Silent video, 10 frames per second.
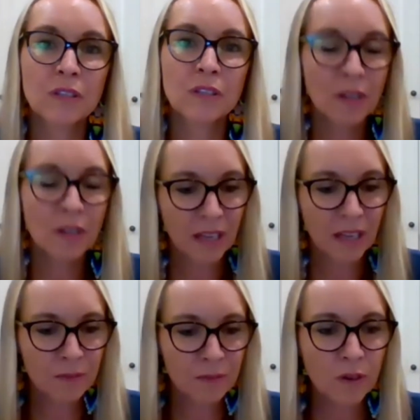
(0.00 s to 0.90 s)
So
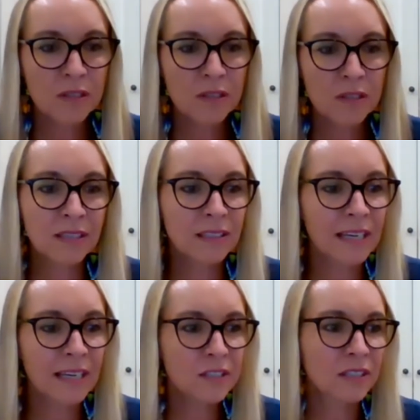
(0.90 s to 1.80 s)
if you're asking
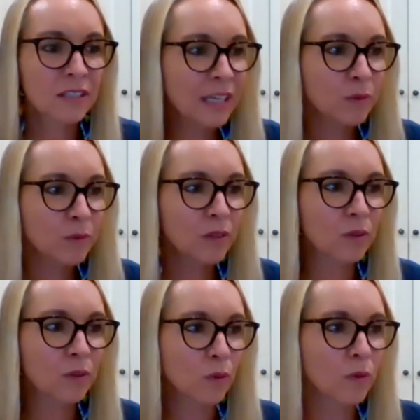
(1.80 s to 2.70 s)
clients to connect with
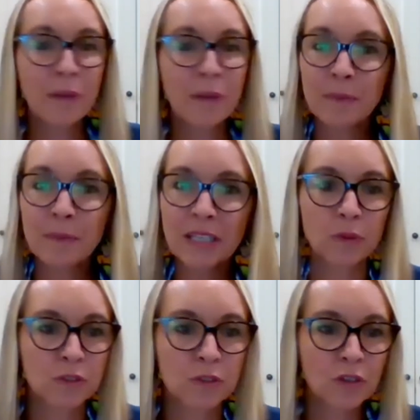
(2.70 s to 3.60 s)
you, or the public,
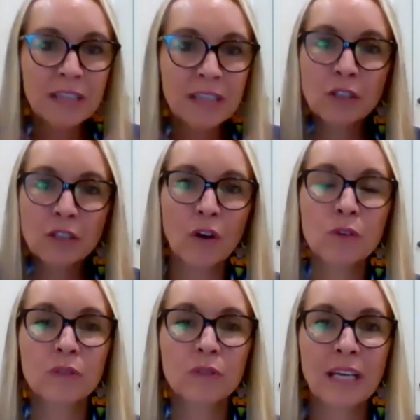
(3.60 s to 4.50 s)
or trying to grow
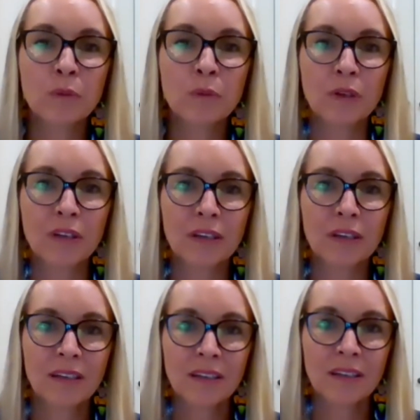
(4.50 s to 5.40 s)
your network,
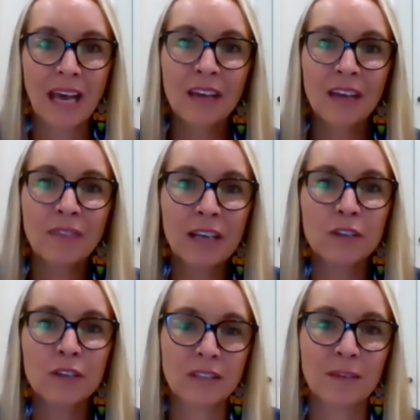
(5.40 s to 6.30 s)
add
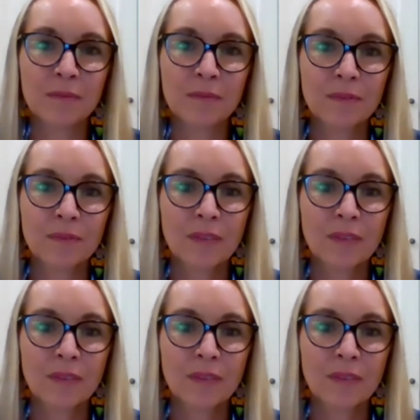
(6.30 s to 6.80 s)
value to them.